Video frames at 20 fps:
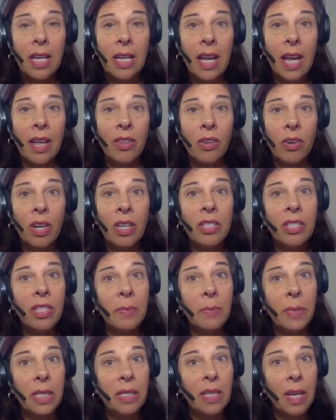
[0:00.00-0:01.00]
Now, there are
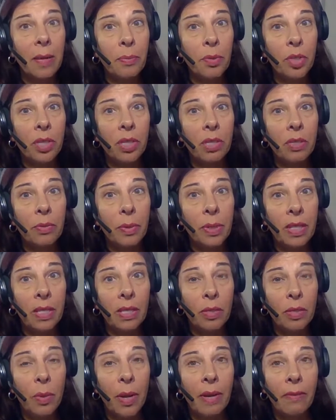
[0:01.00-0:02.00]
some exceptions with
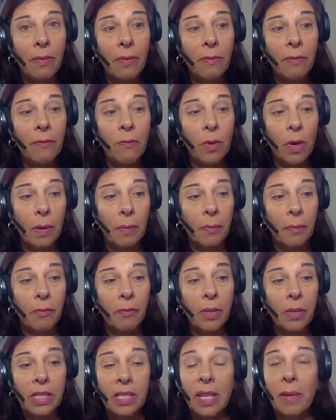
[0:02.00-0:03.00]
this waiver form.
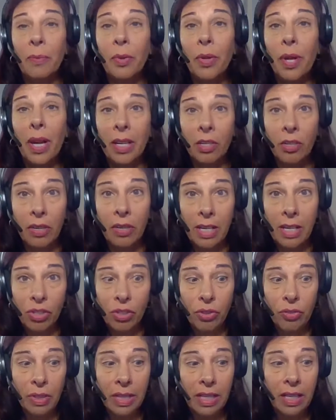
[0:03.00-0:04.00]
For example,
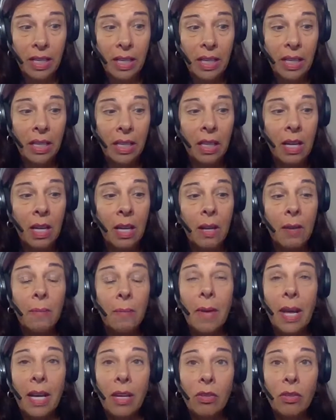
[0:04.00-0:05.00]
underage drinking,
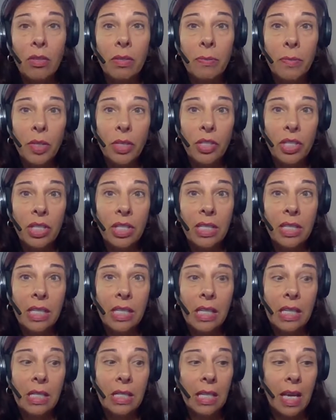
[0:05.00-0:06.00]
medical
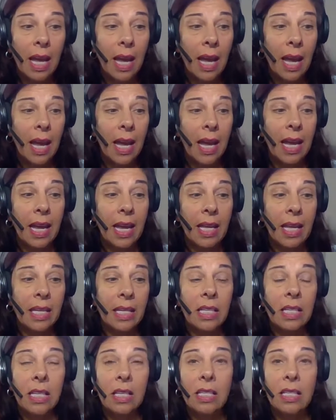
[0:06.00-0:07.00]
emergencies,
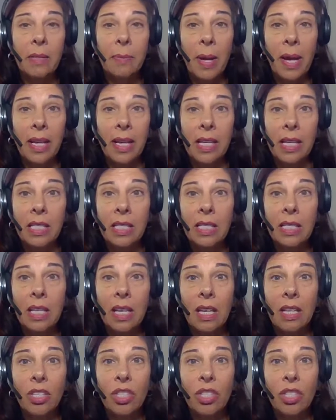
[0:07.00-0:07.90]
and dependents.